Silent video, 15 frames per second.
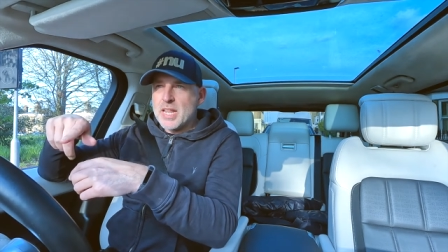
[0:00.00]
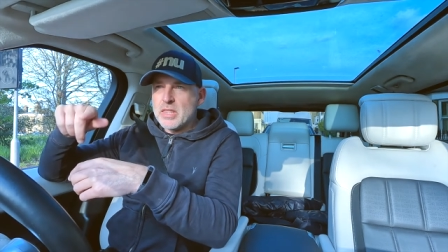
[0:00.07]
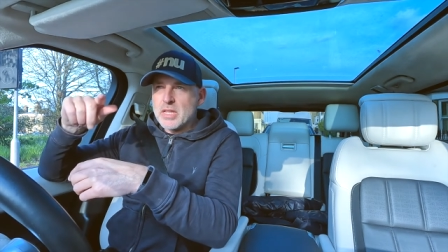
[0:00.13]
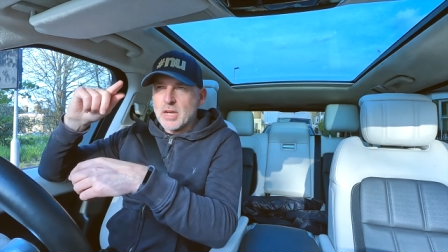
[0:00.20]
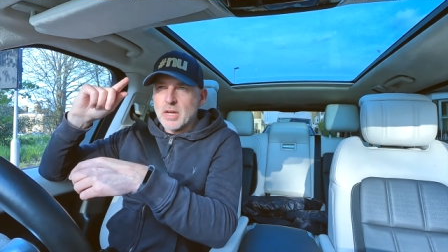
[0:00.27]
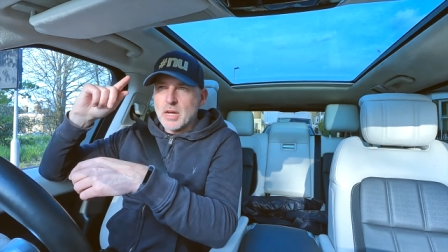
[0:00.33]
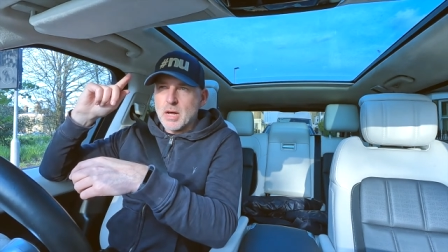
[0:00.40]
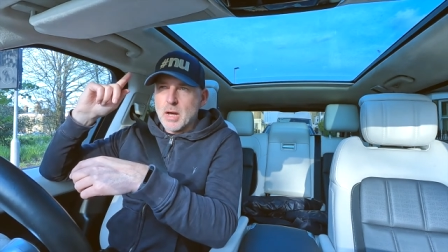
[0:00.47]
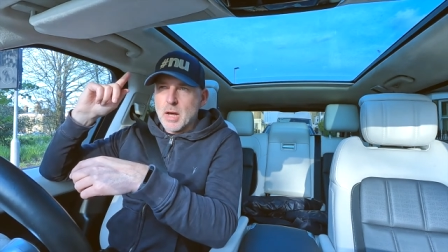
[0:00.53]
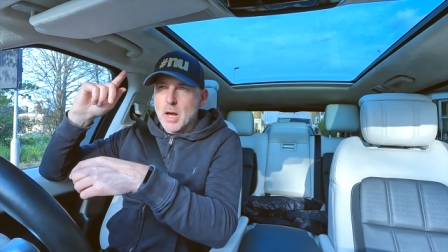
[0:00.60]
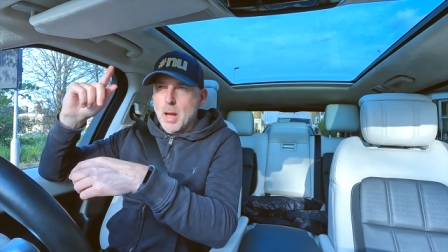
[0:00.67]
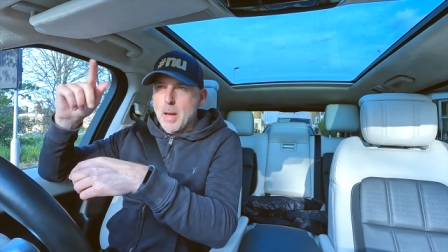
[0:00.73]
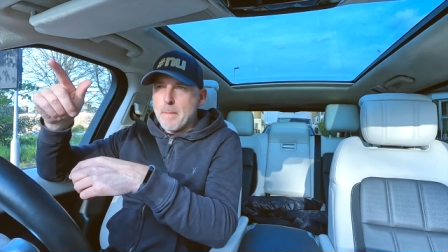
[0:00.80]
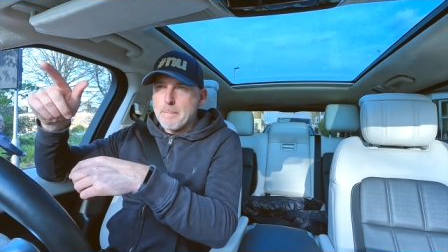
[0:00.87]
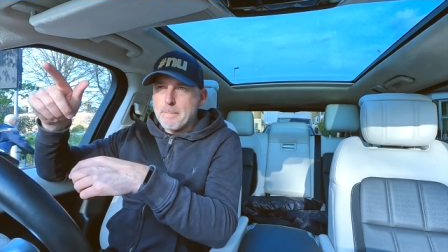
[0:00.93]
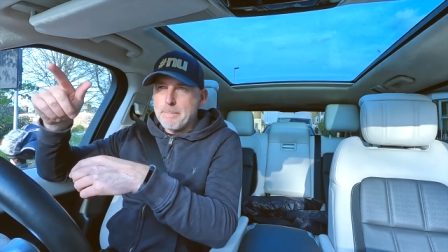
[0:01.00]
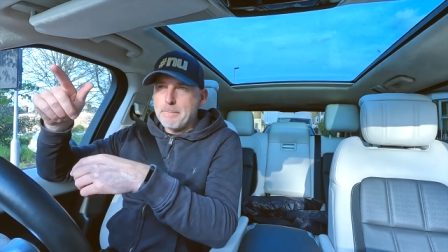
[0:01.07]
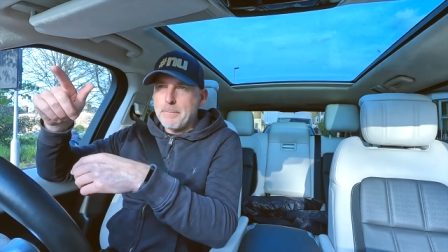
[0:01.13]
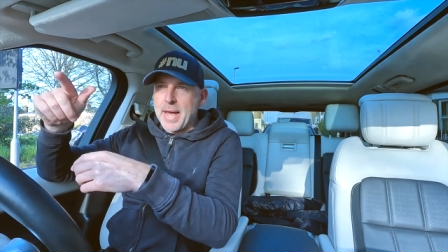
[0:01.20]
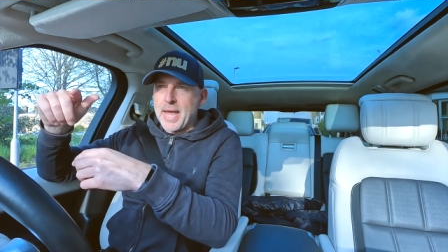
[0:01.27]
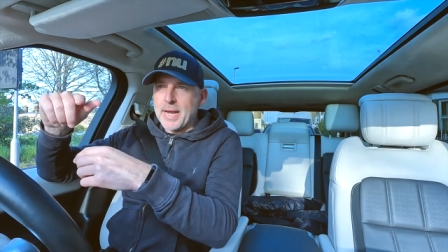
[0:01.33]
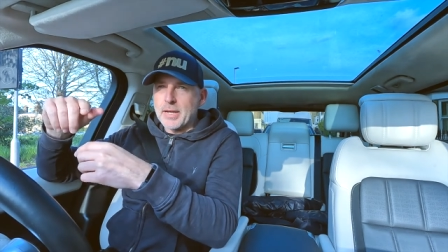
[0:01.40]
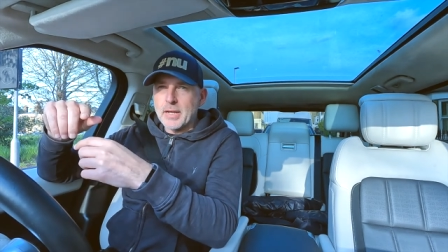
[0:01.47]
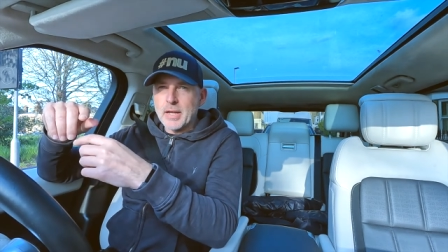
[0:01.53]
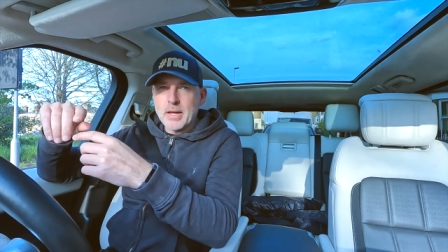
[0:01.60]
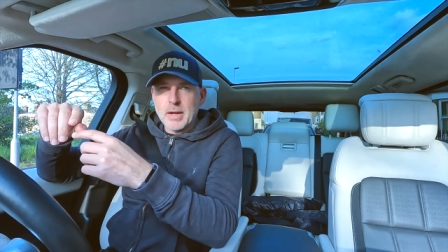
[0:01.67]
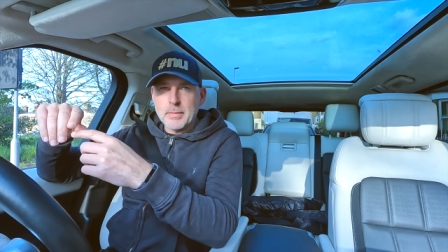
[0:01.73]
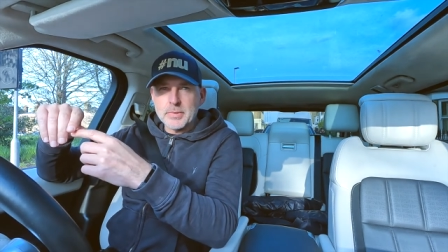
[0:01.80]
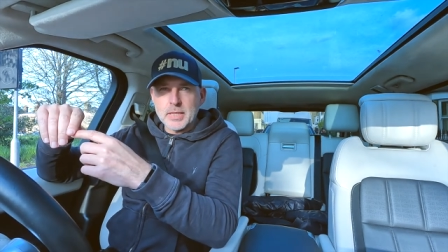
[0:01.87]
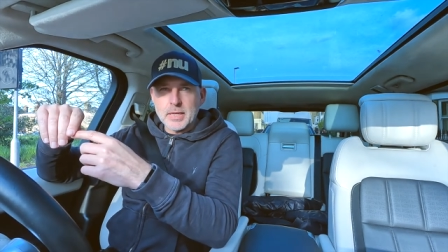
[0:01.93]
in the car, bang,
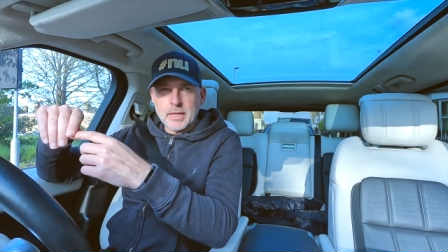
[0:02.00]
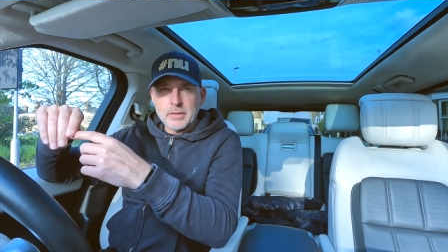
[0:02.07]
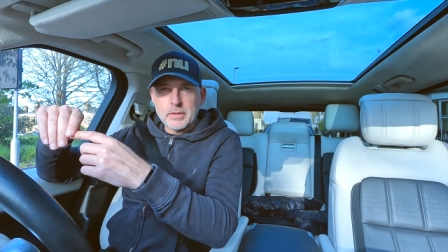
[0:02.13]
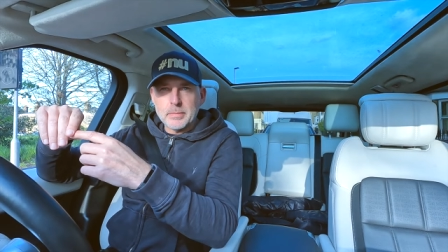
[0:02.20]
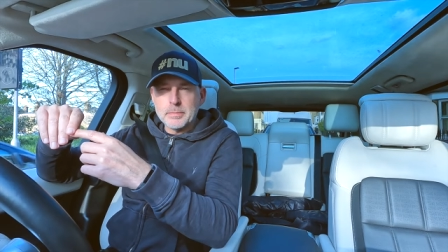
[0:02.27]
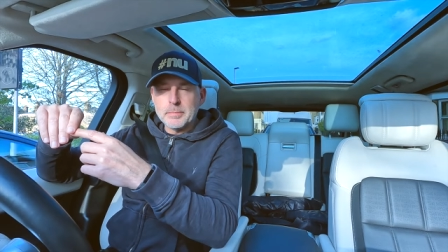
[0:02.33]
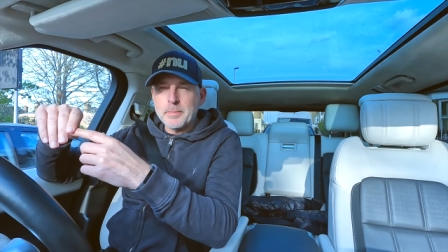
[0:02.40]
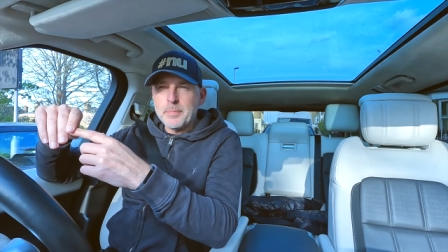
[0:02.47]
up to London.